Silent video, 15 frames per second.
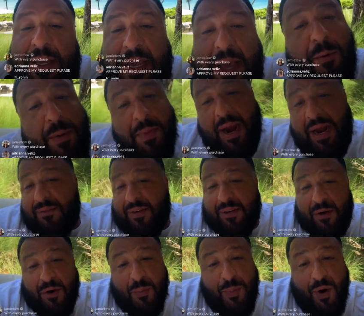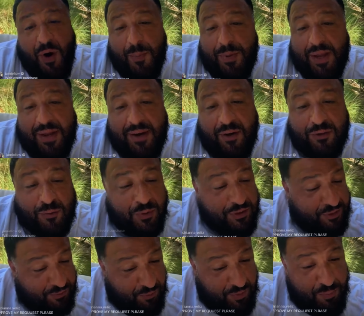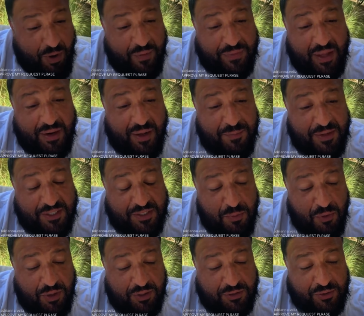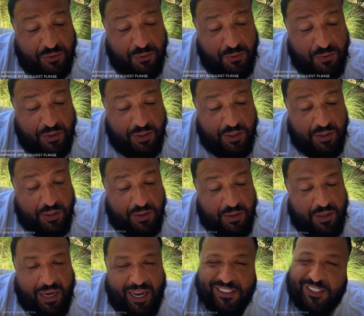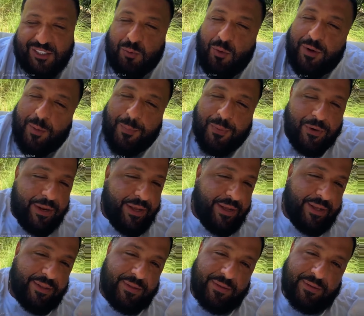Yeah, we might even go to Barbados. We brought that up this morning, too. I just want to breathe.